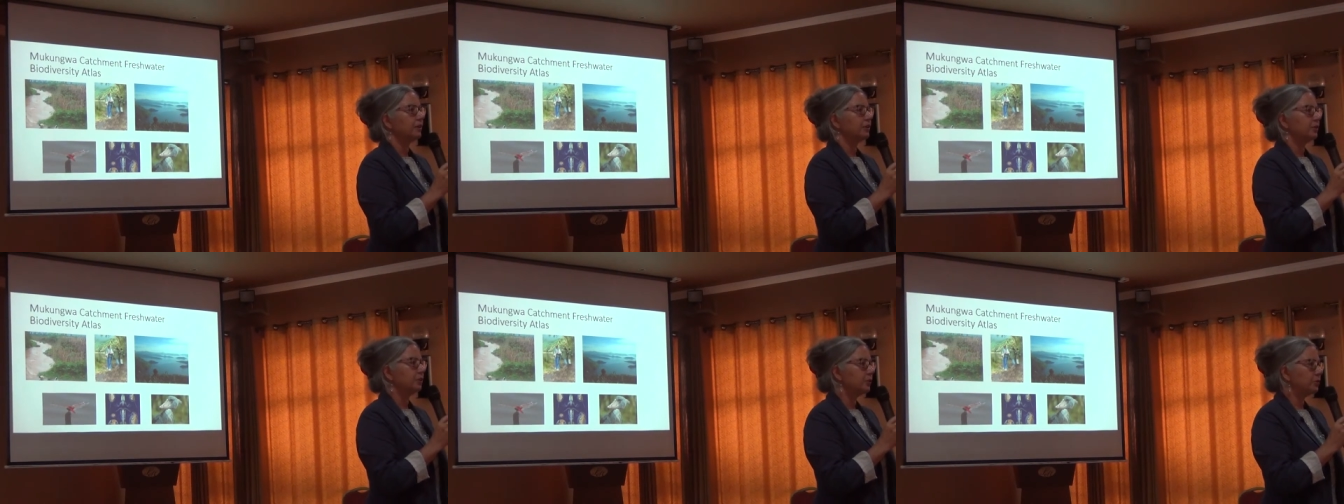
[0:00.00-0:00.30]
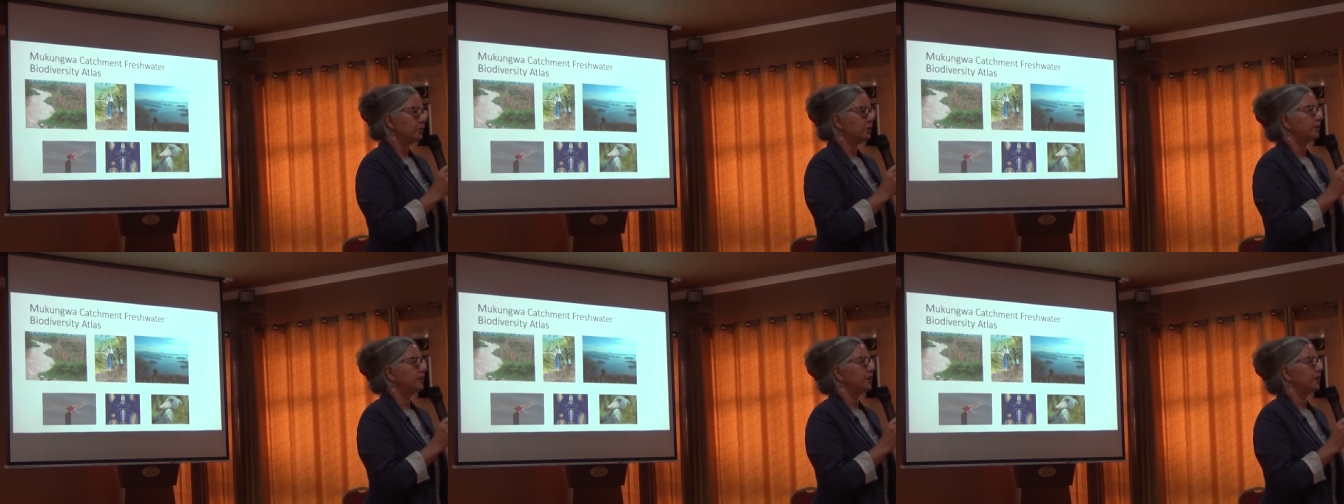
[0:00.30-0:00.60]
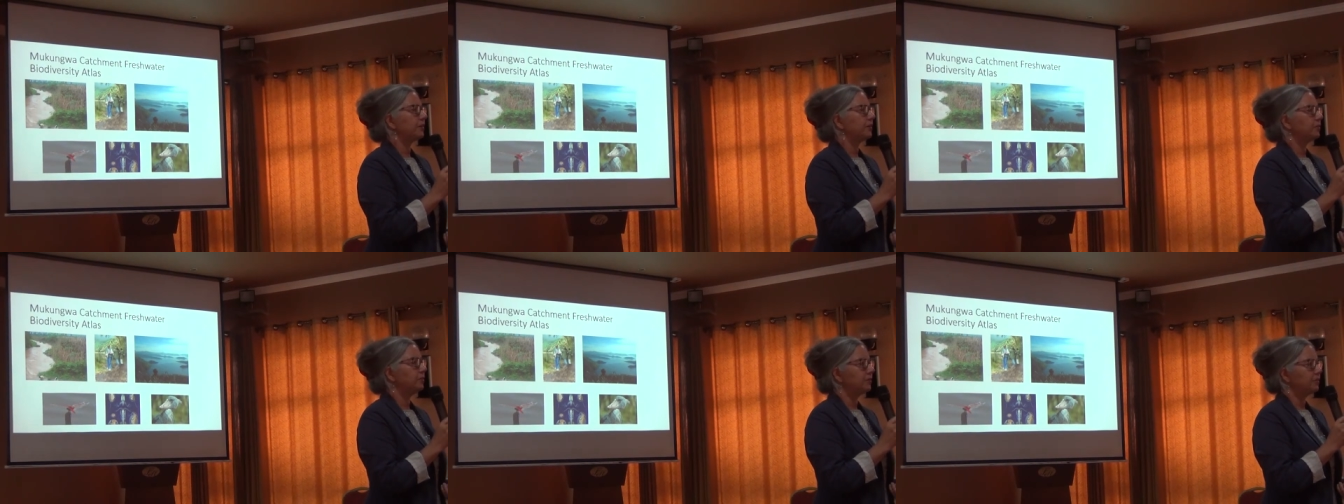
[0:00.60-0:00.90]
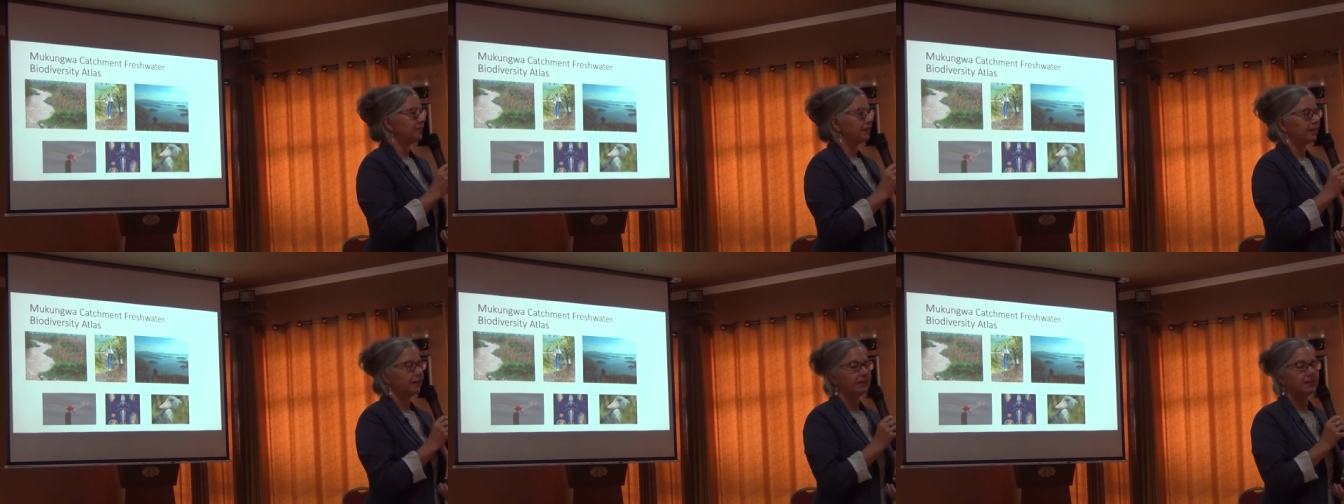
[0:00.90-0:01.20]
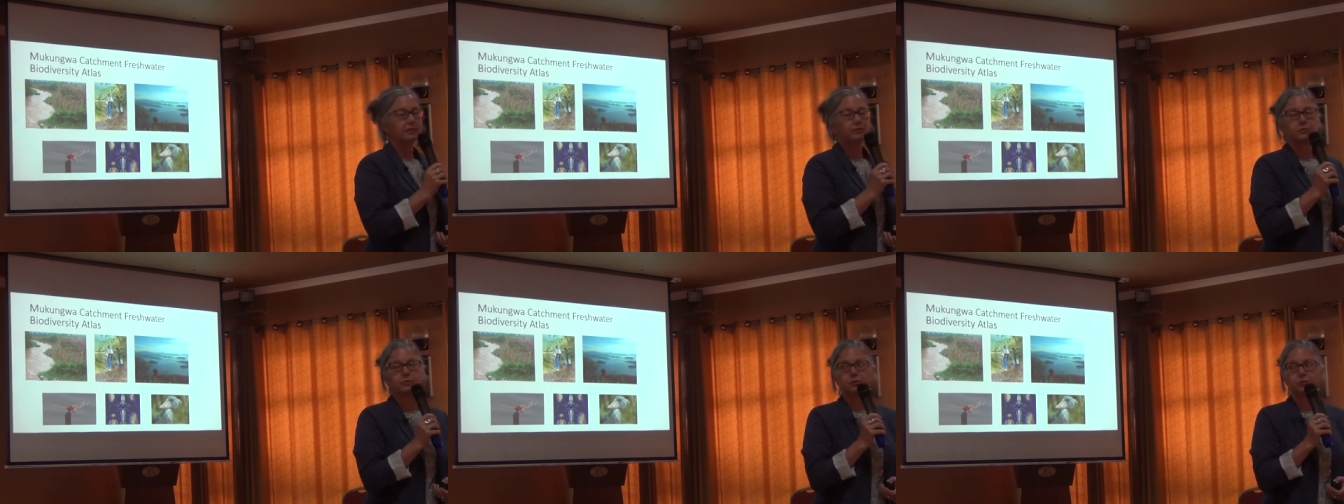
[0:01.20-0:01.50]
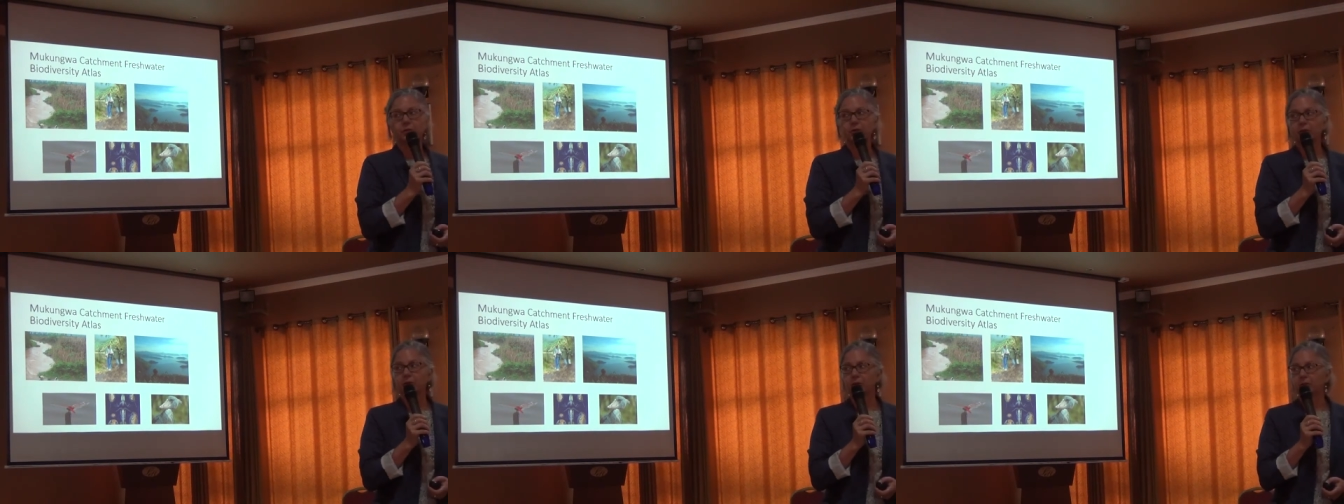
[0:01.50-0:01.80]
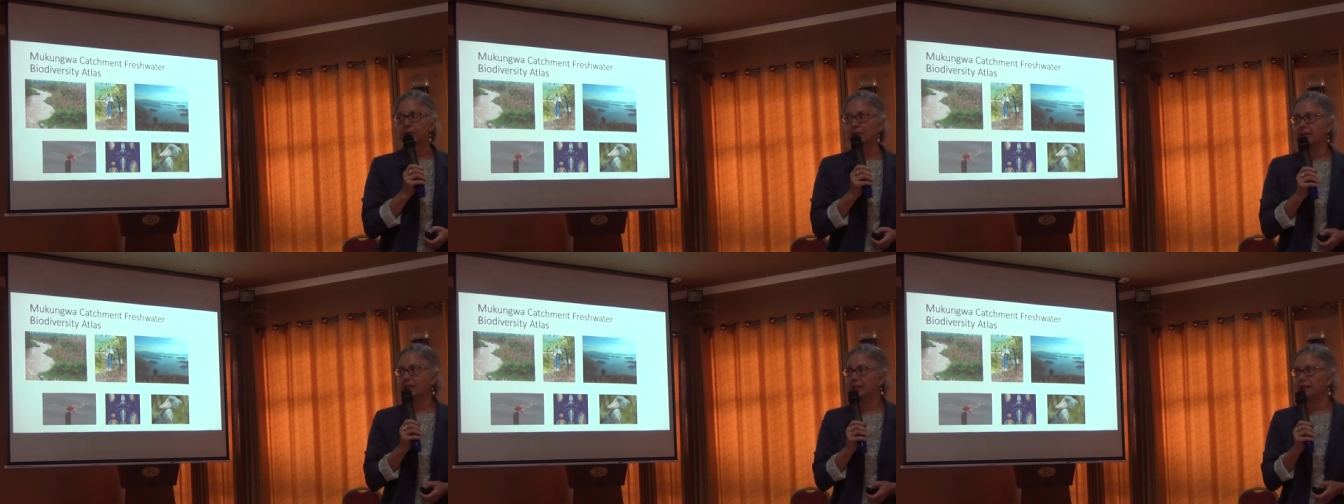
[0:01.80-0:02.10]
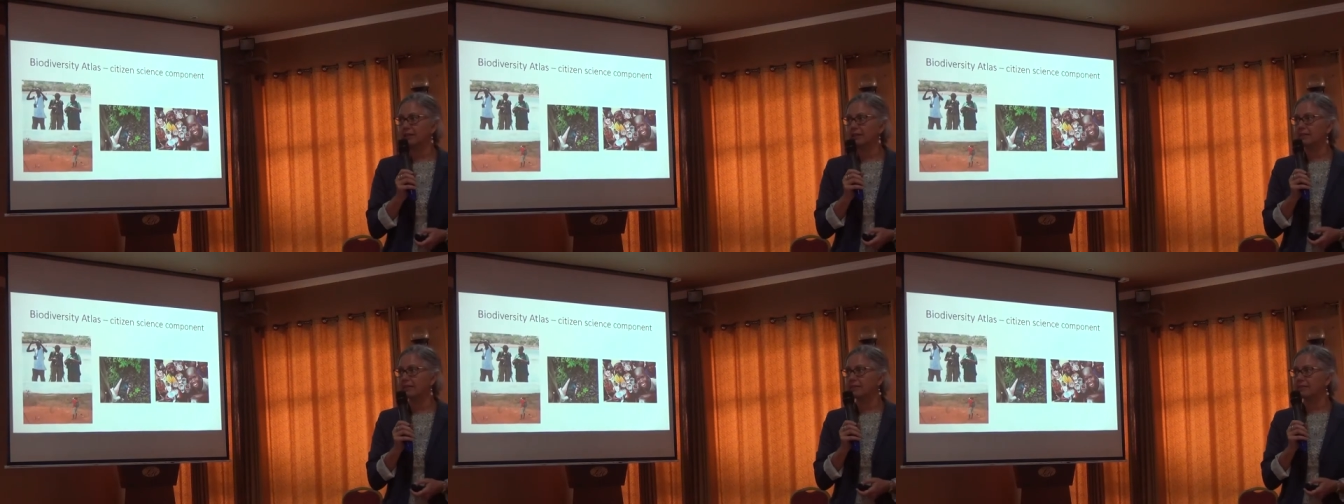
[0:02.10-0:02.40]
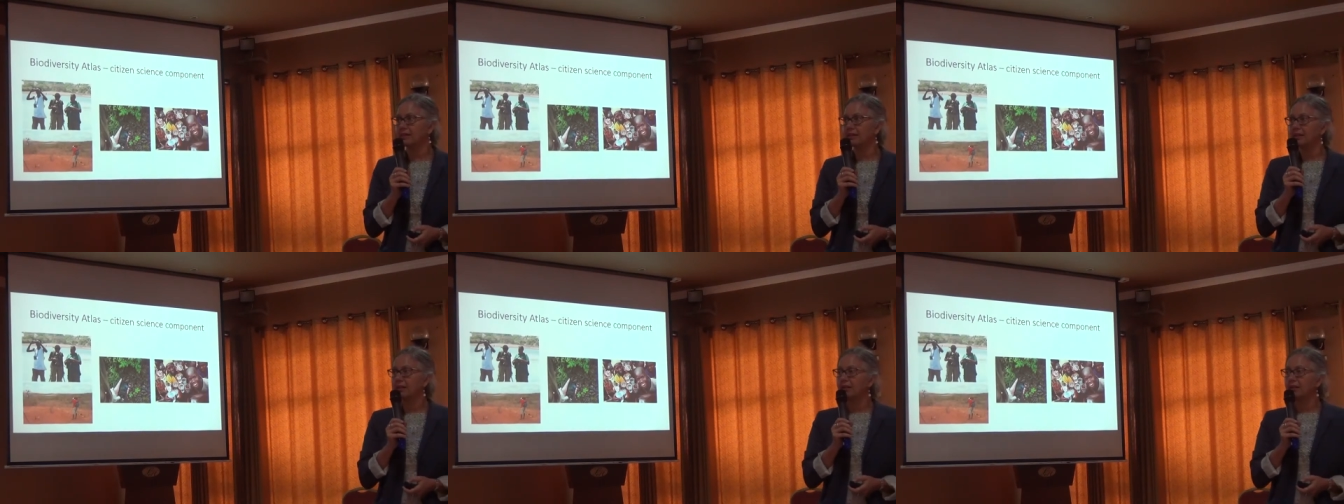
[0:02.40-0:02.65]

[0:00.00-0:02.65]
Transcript: you are not using it for your needs.